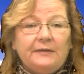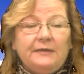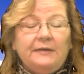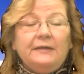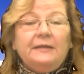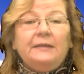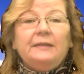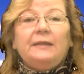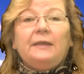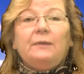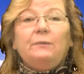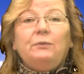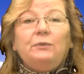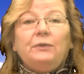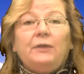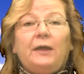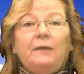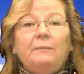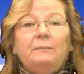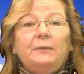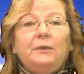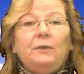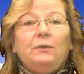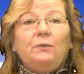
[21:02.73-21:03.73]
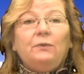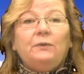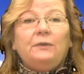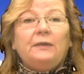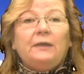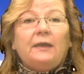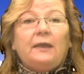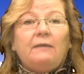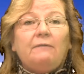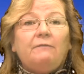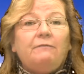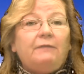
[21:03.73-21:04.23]
They will not be
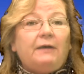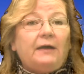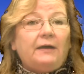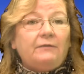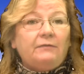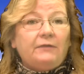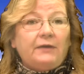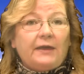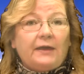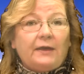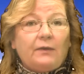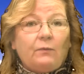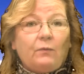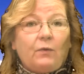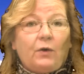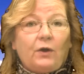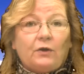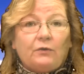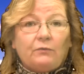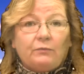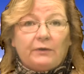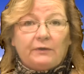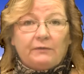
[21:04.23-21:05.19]
holding a 5K walk-run